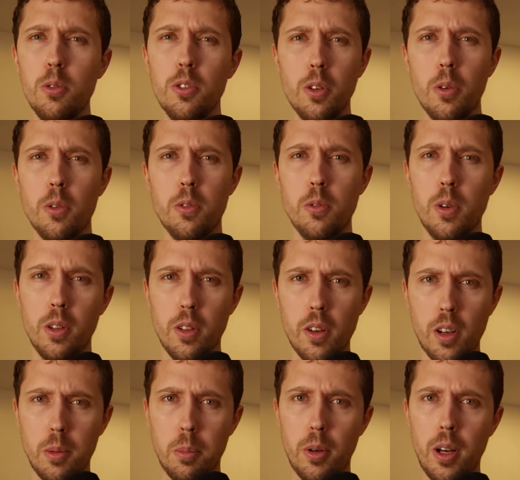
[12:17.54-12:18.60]
so through a
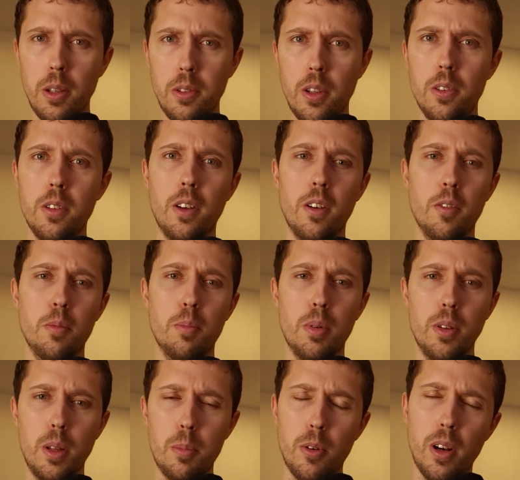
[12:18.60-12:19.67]
long process of
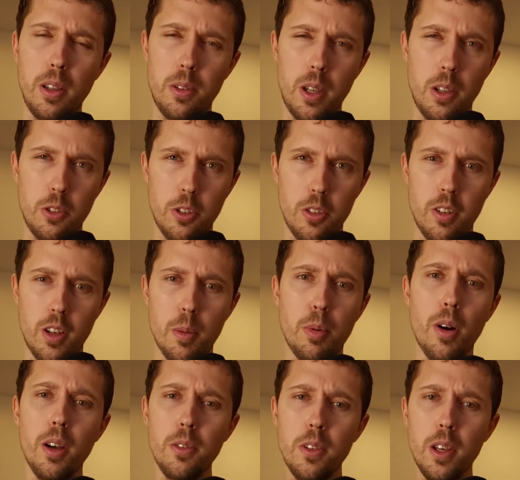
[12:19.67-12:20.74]
polymerization, a
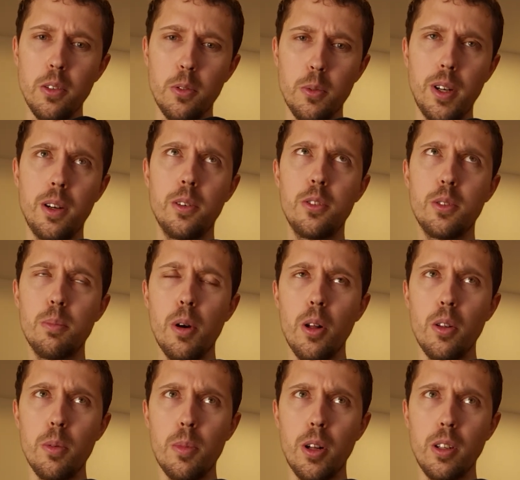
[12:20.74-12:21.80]
process where
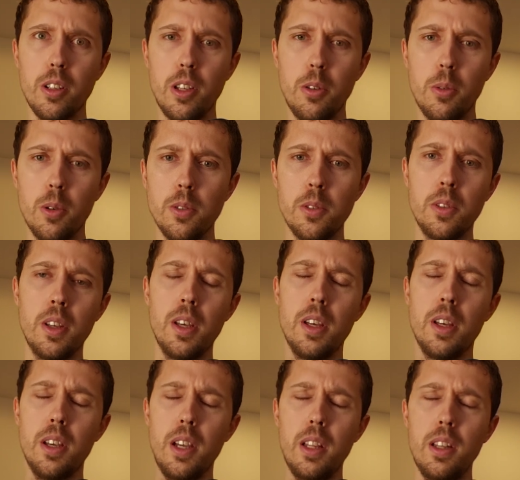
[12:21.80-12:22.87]
smaller molecules,
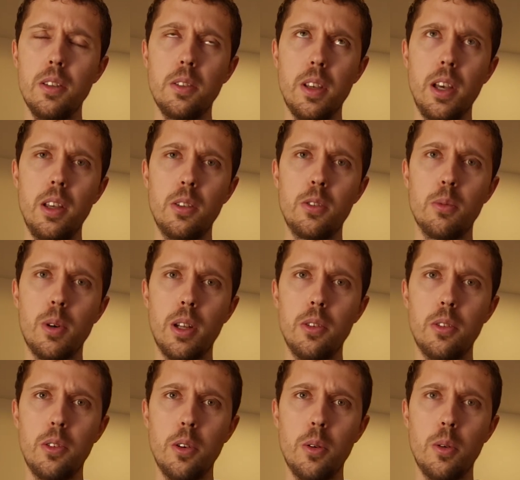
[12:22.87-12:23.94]
in this case
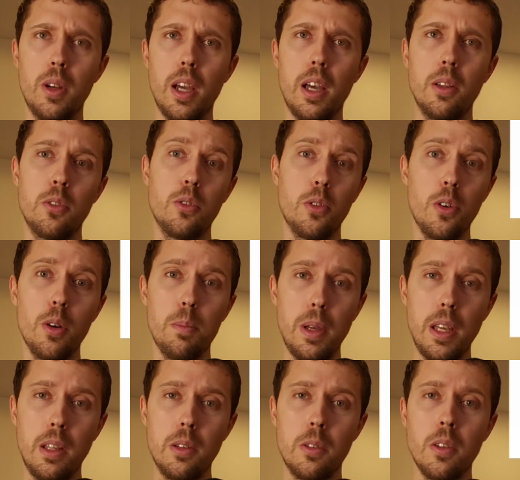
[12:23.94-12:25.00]
ones known as
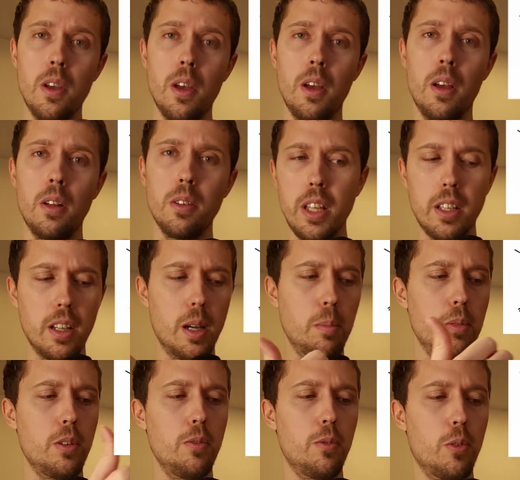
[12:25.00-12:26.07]
terpenes, link
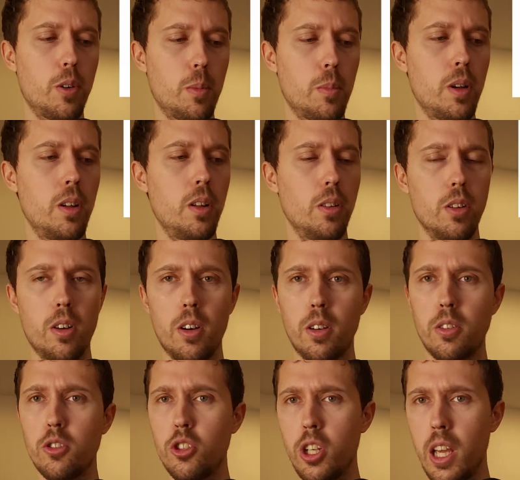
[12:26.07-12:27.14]
up to form
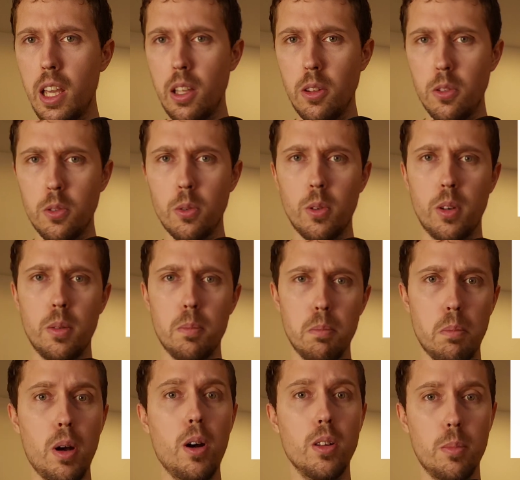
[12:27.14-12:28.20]
long chains or
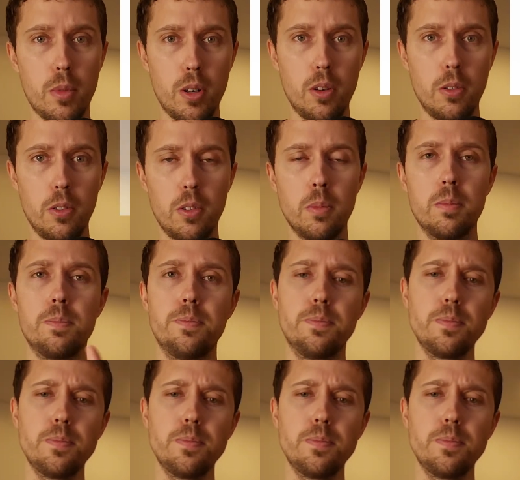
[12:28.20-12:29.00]
polymers.